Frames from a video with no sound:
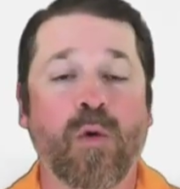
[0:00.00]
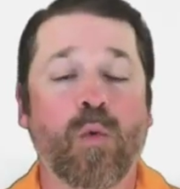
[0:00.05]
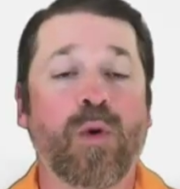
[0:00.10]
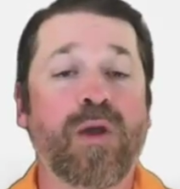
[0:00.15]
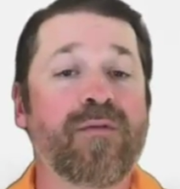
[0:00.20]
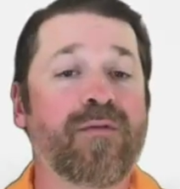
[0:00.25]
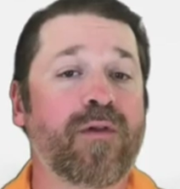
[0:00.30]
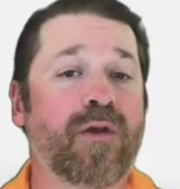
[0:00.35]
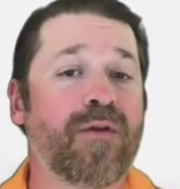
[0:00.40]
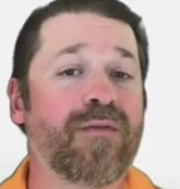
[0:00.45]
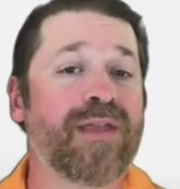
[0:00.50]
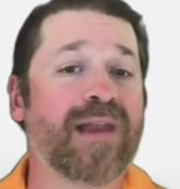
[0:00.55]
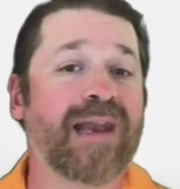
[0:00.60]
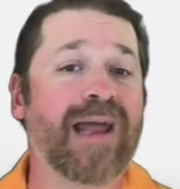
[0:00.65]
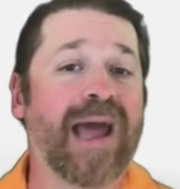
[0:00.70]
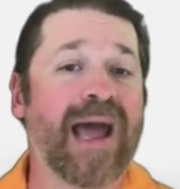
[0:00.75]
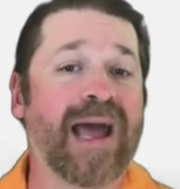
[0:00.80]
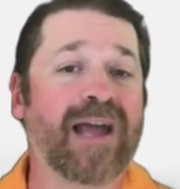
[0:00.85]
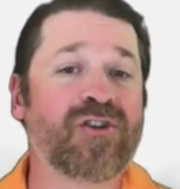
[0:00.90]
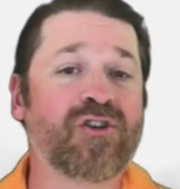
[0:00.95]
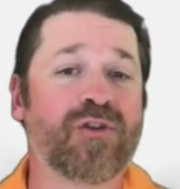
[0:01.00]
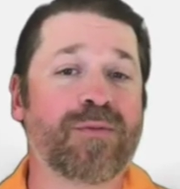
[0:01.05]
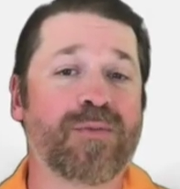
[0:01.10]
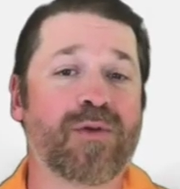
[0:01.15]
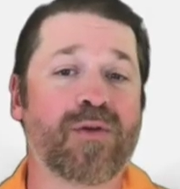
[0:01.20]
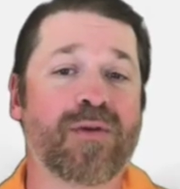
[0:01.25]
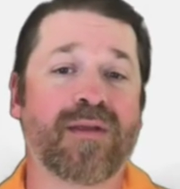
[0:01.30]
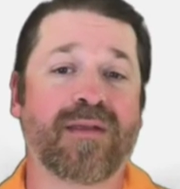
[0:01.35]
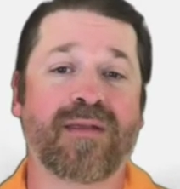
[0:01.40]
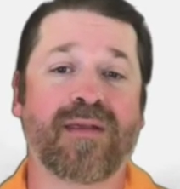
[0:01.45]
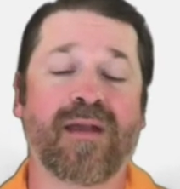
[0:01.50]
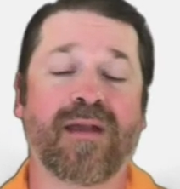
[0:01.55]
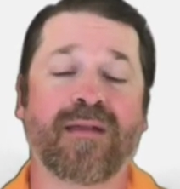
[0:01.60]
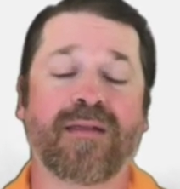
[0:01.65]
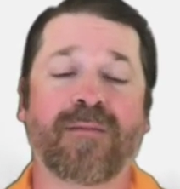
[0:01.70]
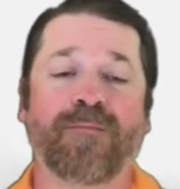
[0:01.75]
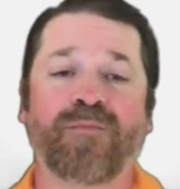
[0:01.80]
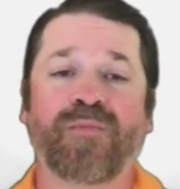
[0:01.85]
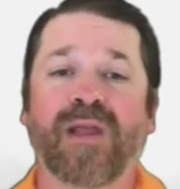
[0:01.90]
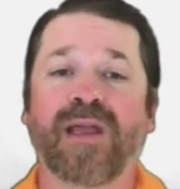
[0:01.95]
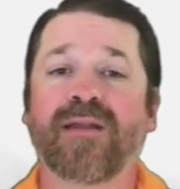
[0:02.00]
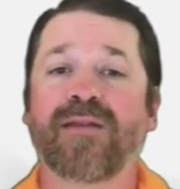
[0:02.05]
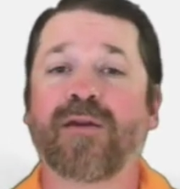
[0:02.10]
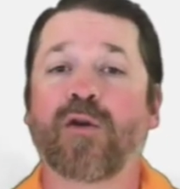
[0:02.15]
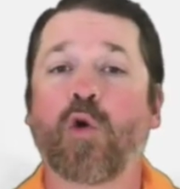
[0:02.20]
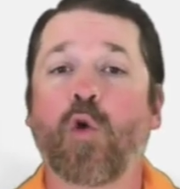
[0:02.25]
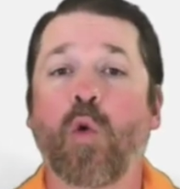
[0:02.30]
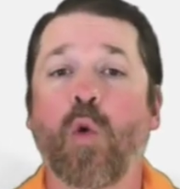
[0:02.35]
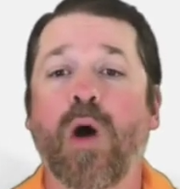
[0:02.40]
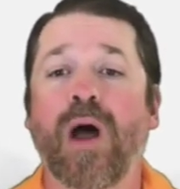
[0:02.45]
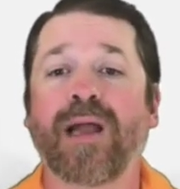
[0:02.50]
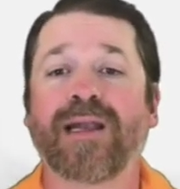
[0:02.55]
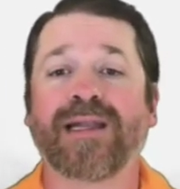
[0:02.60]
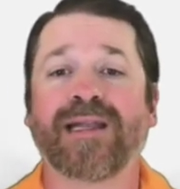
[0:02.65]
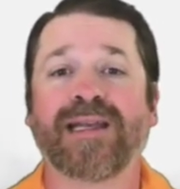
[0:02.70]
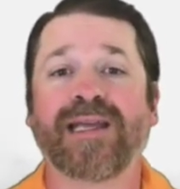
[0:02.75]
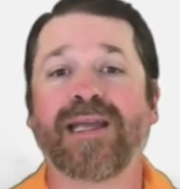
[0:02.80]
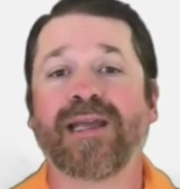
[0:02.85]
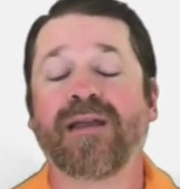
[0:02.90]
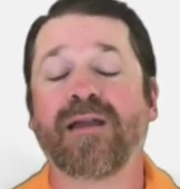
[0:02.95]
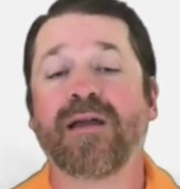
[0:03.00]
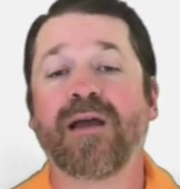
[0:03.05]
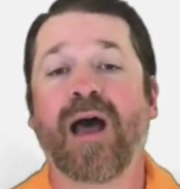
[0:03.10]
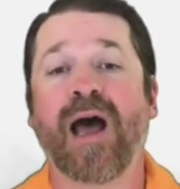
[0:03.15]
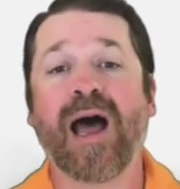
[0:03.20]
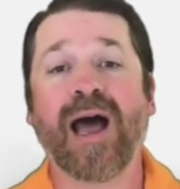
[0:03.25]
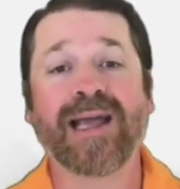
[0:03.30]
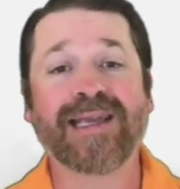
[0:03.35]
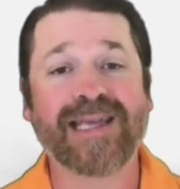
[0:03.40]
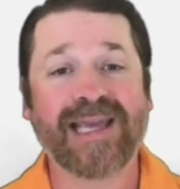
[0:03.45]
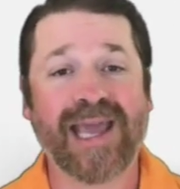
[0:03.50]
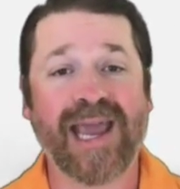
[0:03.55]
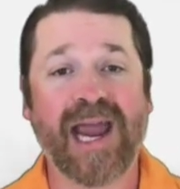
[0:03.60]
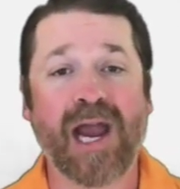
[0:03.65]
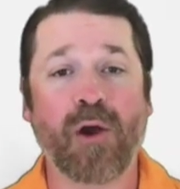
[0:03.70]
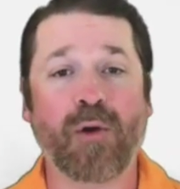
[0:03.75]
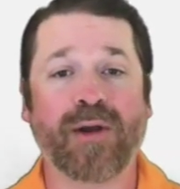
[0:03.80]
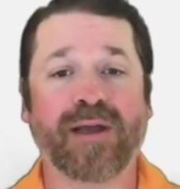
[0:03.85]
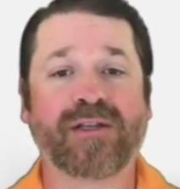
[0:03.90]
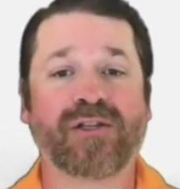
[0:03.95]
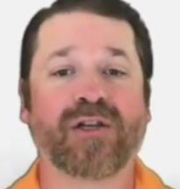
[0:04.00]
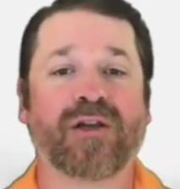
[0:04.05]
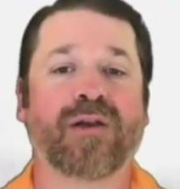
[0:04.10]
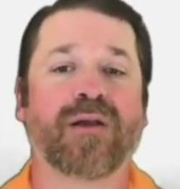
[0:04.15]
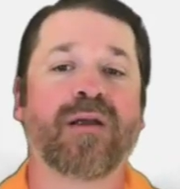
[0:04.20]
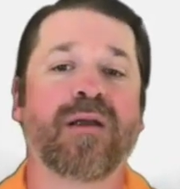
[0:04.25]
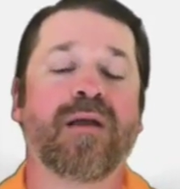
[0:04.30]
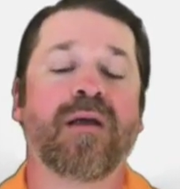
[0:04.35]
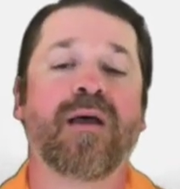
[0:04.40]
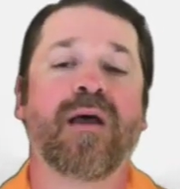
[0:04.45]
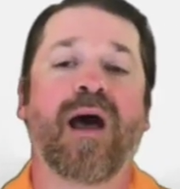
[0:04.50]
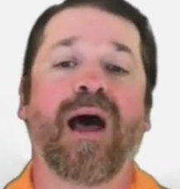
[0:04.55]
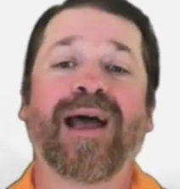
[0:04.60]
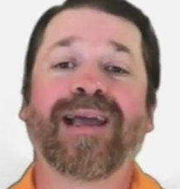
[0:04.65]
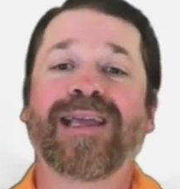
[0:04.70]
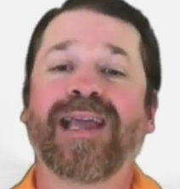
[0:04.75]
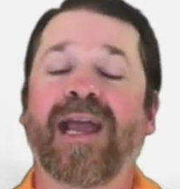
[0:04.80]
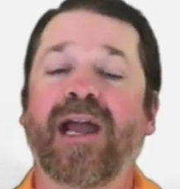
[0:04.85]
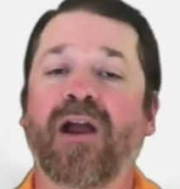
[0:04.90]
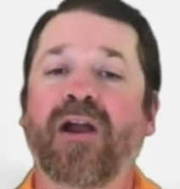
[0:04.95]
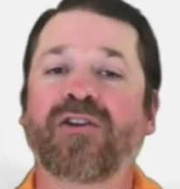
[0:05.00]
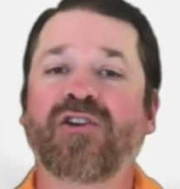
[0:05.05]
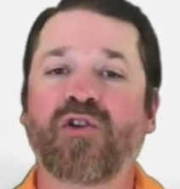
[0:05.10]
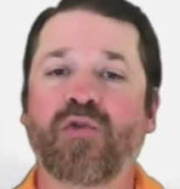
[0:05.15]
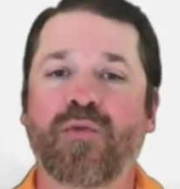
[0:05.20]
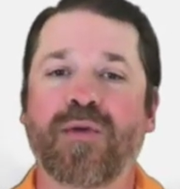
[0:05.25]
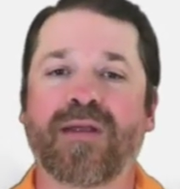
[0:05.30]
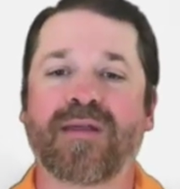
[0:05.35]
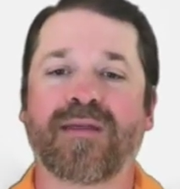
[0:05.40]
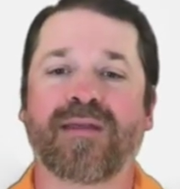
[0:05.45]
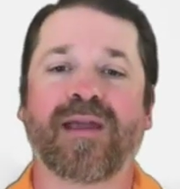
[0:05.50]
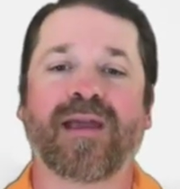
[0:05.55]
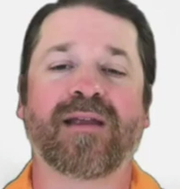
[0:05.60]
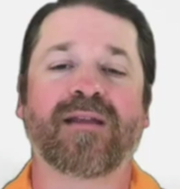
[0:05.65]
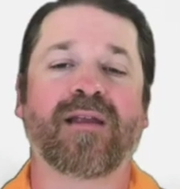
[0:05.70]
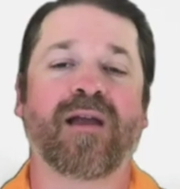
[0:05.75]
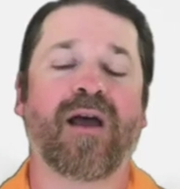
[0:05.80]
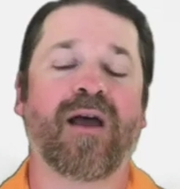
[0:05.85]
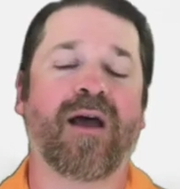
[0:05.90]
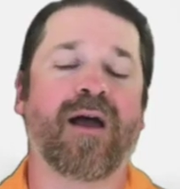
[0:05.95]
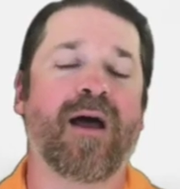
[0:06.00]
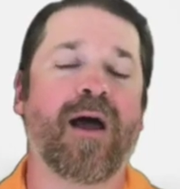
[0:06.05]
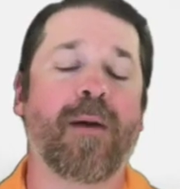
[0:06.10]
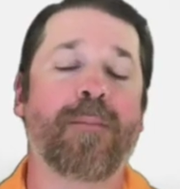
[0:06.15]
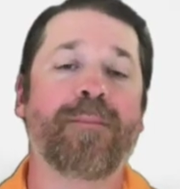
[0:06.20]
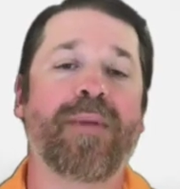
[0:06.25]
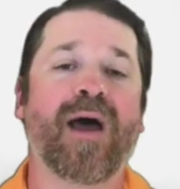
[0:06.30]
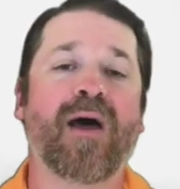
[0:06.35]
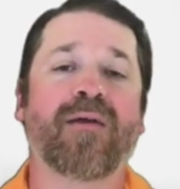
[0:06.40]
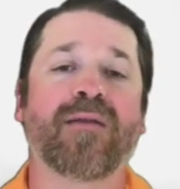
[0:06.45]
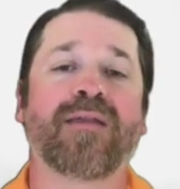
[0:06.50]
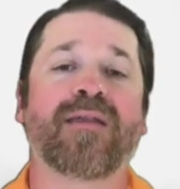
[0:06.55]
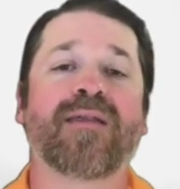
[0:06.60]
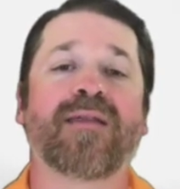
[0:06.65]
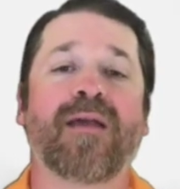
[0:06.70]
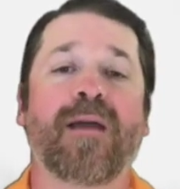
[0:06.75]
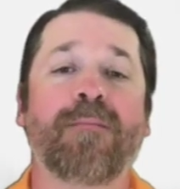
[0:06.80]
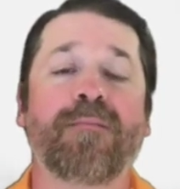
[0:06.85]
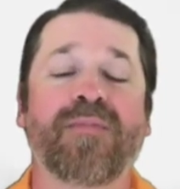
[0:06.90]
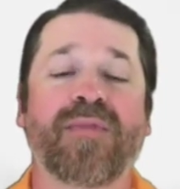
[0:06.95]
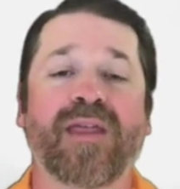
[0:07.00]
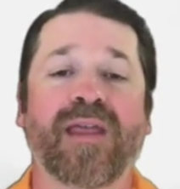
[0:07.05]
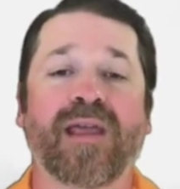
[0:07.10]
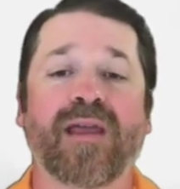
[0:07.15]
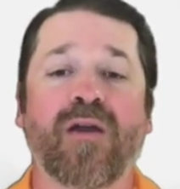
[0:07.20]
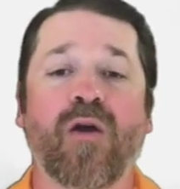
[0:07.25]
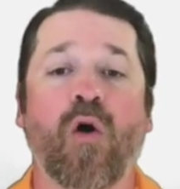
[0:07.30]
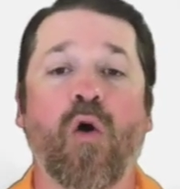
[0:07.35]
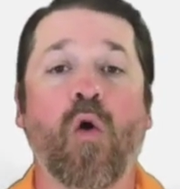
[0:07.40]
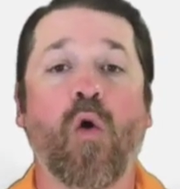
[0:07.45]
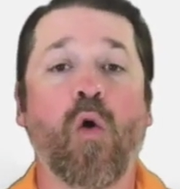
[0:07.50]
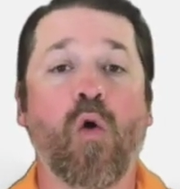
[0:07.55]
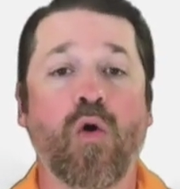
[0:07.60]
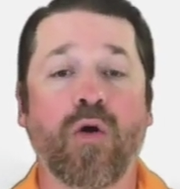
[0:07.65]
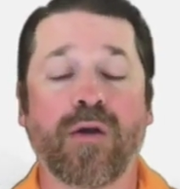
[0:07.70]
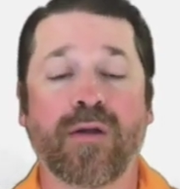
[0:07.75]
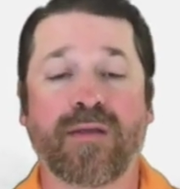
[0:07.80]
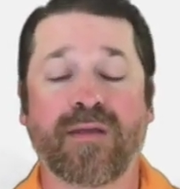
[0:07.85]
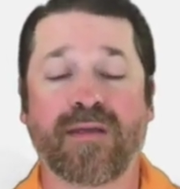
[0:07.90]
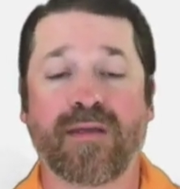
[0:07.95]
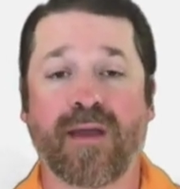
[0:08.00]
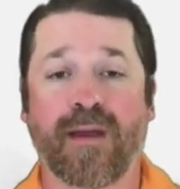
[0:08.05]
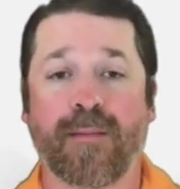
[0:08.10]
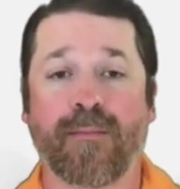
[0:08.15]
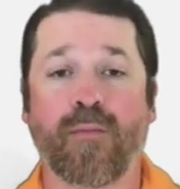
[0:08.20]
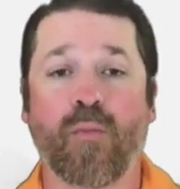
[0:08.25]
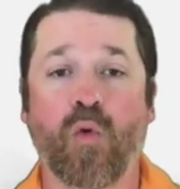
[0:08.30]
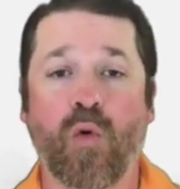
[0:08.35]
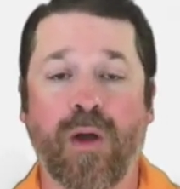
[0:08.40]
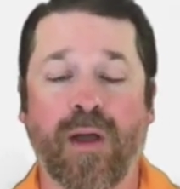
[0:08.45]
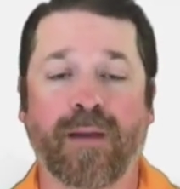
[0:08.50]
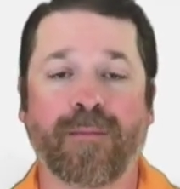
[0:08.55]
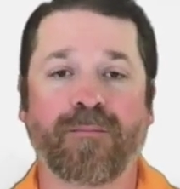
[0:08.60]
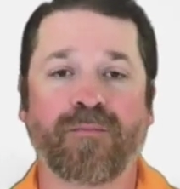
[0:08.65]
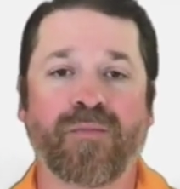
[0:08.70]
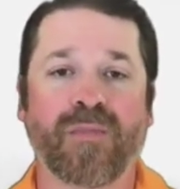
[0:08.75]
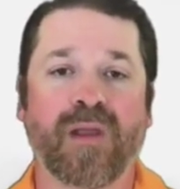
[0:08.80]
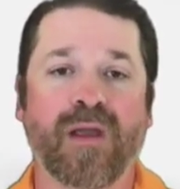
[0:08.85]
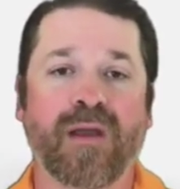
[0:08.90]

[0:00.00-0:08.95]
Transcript: We've learned that an attribute is this. It's a quality, a character, a characteristic about something or someone.